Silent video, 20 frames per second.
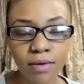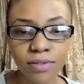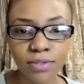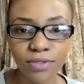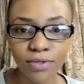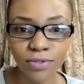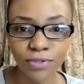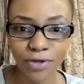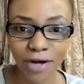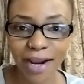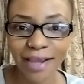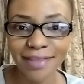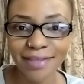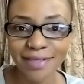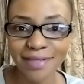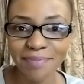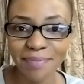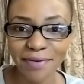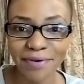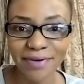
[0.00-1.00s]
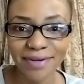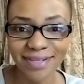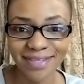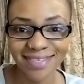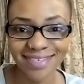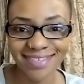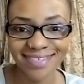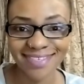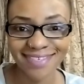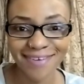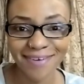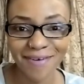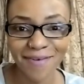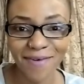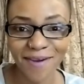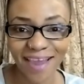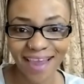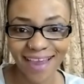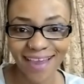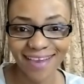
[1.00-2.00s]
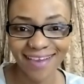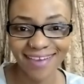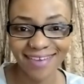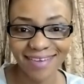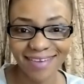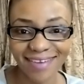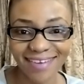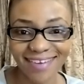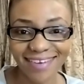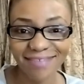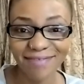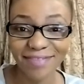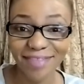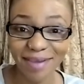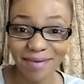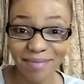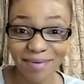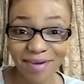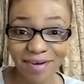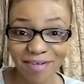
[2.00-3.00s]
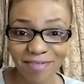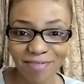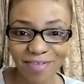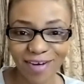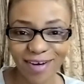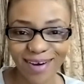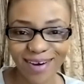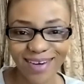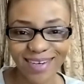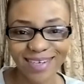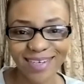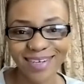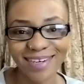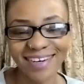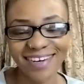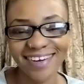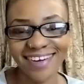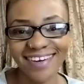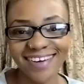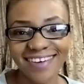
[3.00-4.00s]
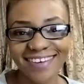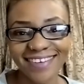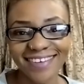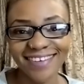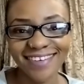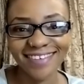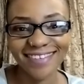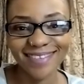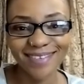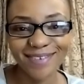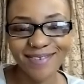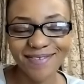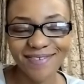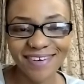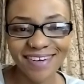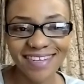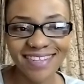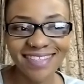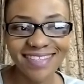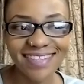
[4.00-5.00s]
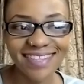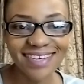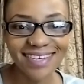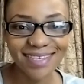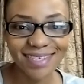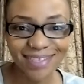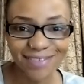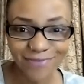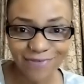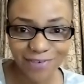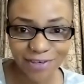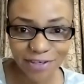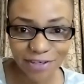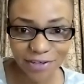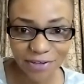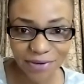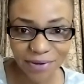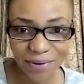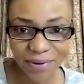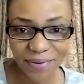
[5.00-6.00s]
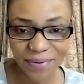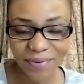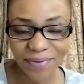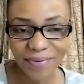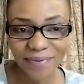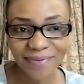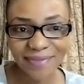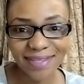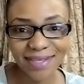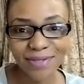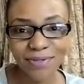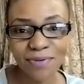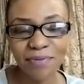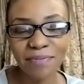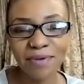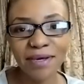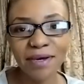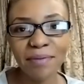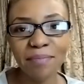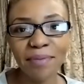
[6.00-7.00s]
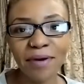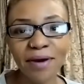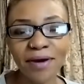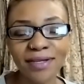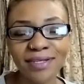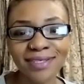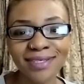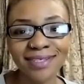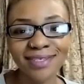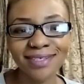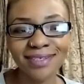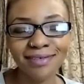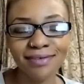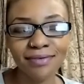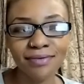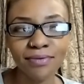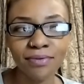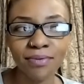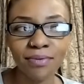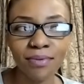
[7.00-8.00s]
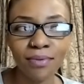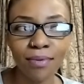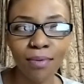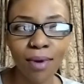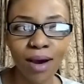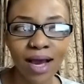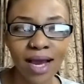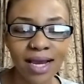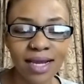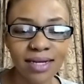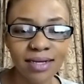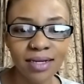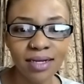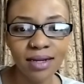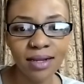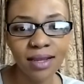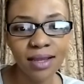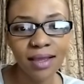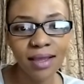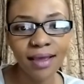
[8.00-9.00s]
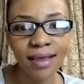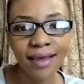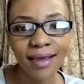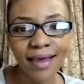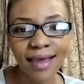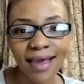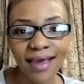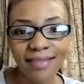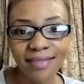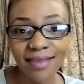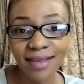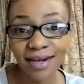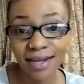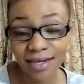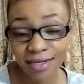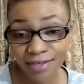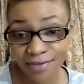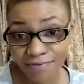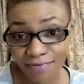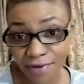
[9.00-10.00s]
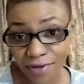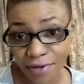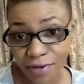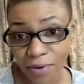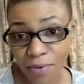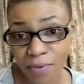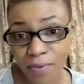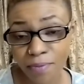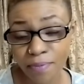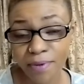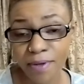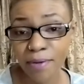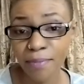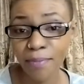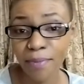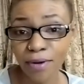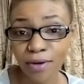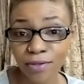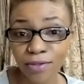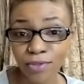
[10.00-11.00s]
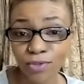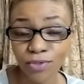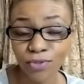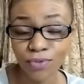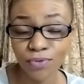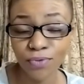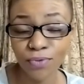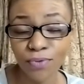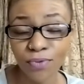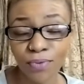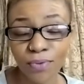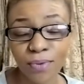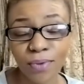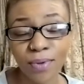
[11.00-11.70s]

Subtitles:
So try the spirits, okay, if they be of God. So in this video, this will be a part 1, and the next video will be a part 2.